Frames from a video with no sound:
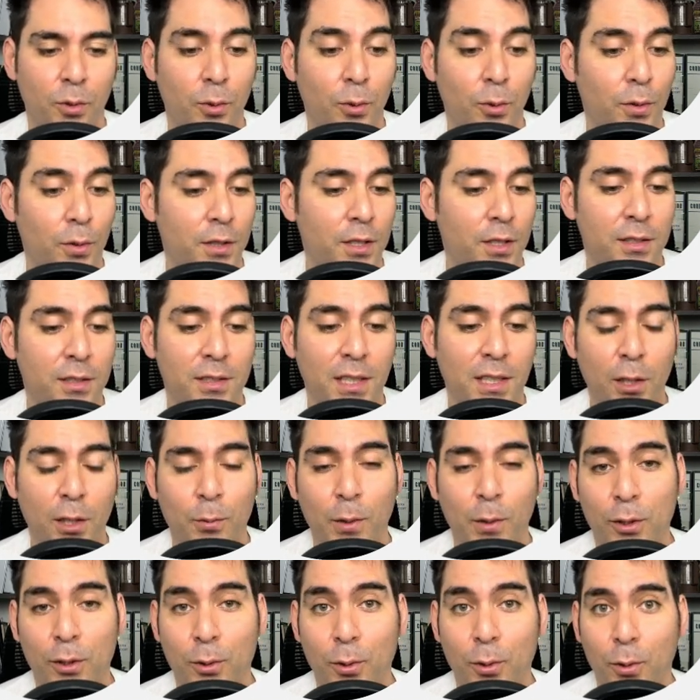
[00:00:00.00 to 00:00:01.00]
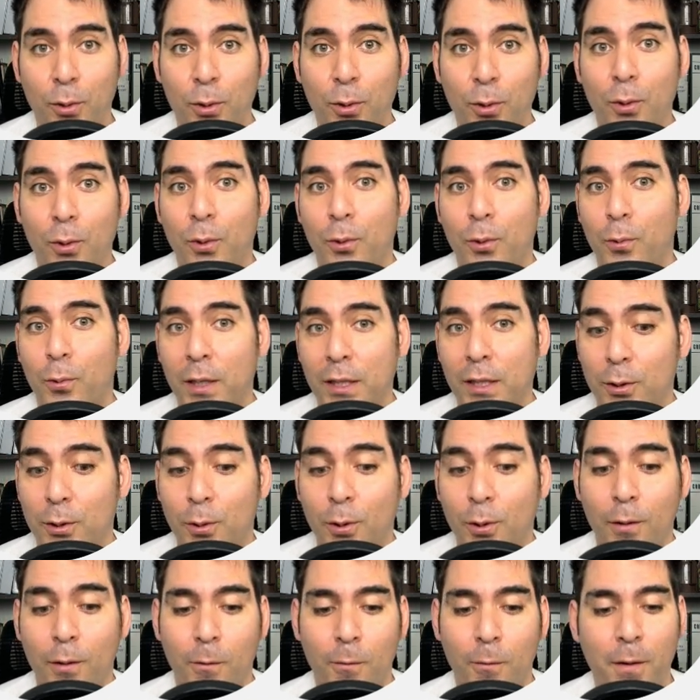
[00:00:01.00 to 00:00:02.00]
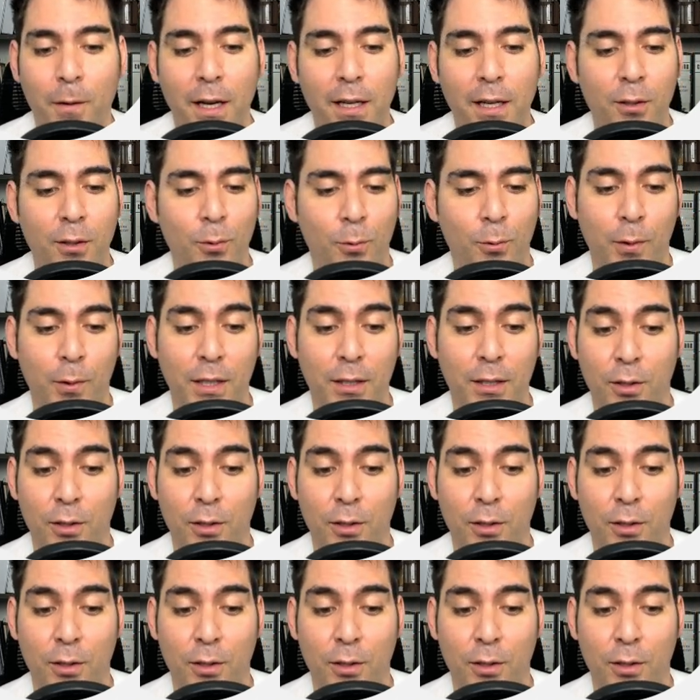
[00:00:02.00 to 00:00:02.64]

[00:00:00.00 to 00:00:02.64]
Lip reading: decide what to do when you don't find what